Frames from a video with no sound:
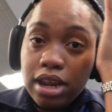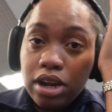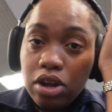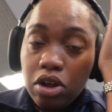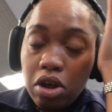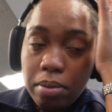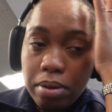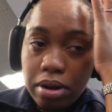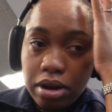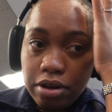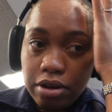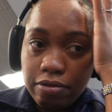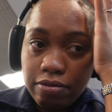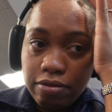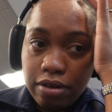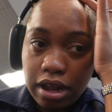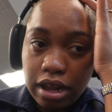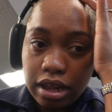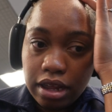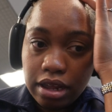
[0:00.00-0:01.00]
did come on the
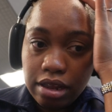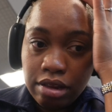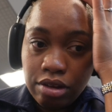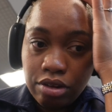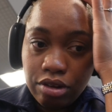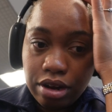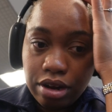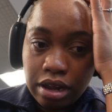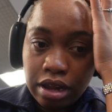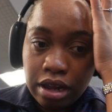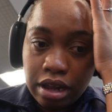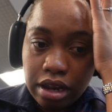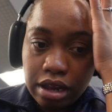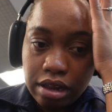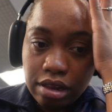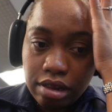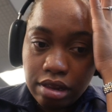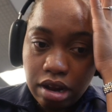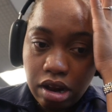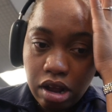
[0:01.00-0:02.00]
flight yesterday,
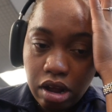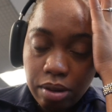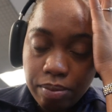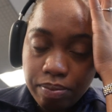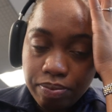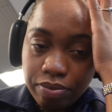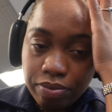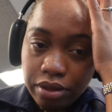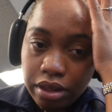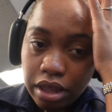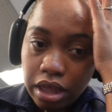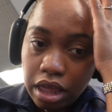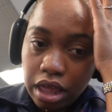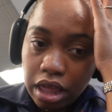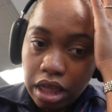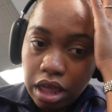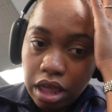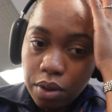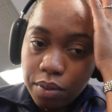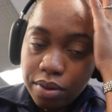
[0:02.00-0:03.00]
they said um
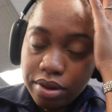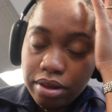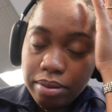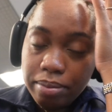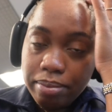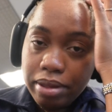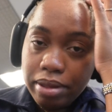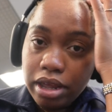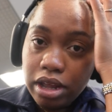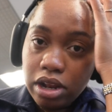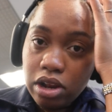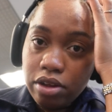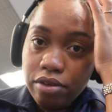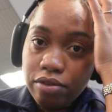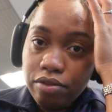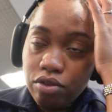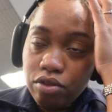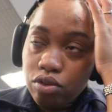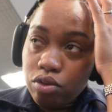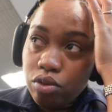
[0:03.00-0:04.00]
it wasn't big
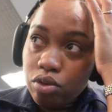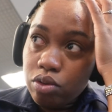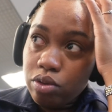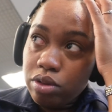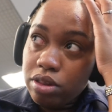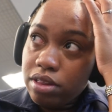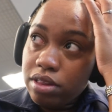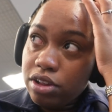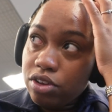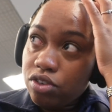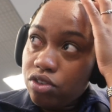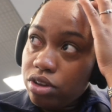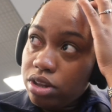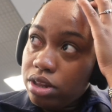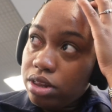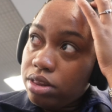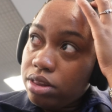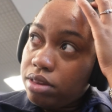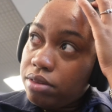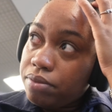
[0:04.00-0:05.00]
enough to do
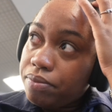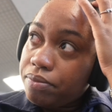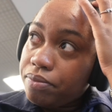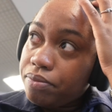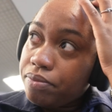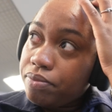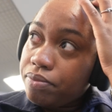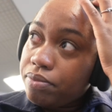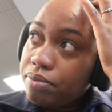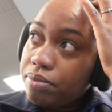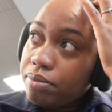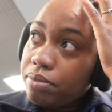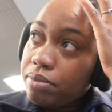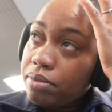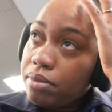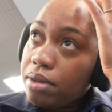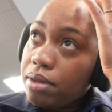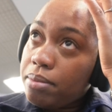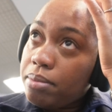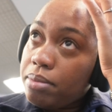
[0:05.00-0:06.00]
stitches,
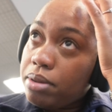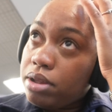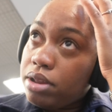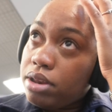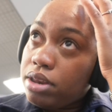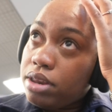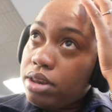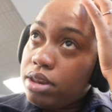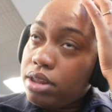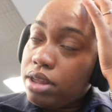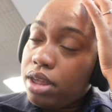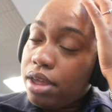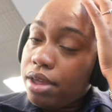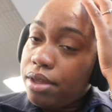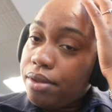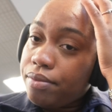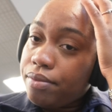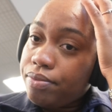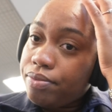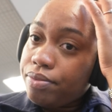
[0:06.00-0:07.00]
but
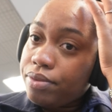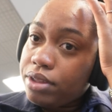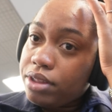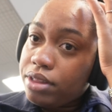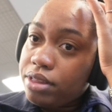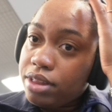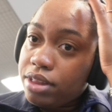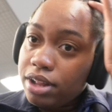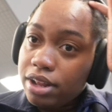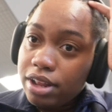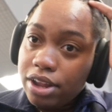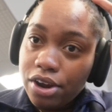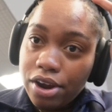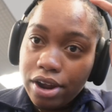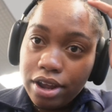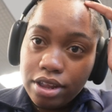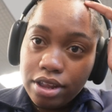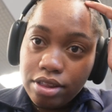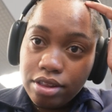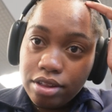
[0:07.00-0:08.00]
yeah, it's still there.
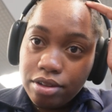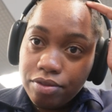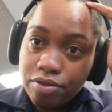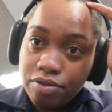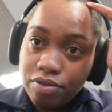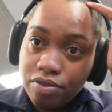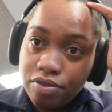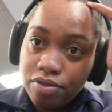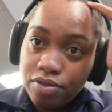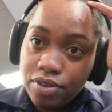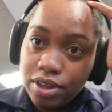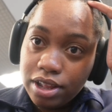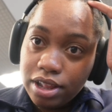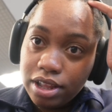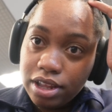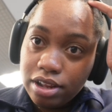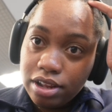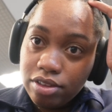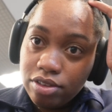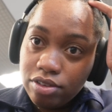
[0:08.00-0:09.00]
I can still feel
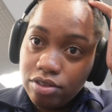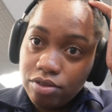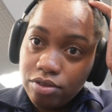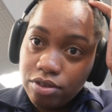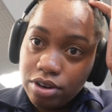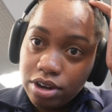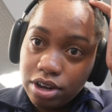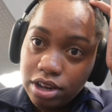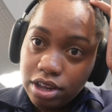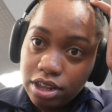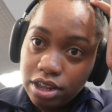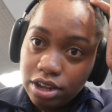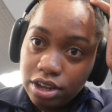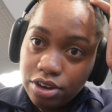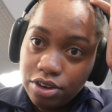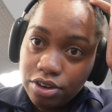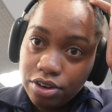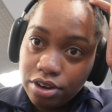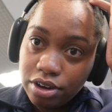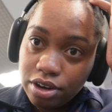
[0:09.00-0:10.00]
it right
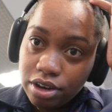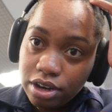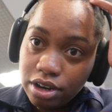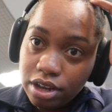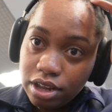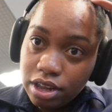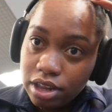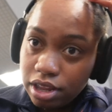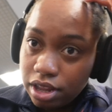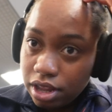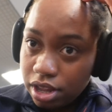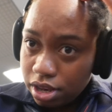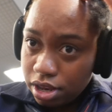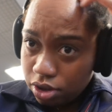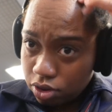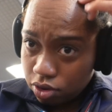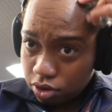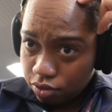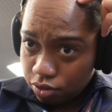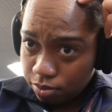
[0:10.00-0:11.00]
here, and
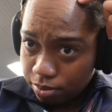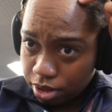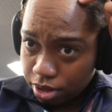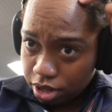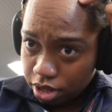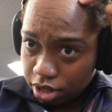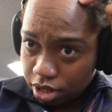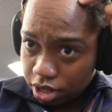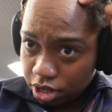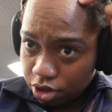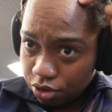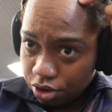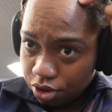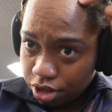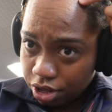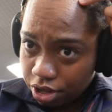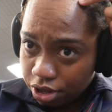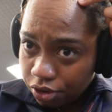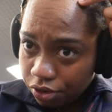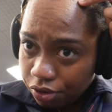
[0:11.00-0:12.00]
it goes from like here to
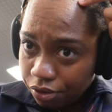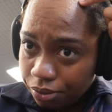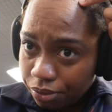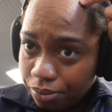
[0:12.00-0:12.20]
here.